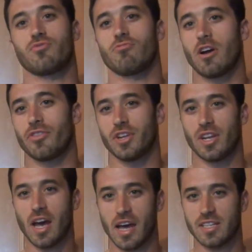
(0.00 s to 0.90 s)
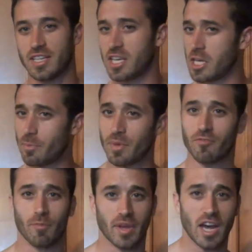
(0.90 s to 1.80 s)
throughout the night to keep it
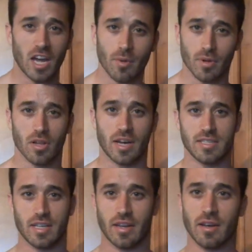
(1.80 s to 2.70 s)
from catabolizing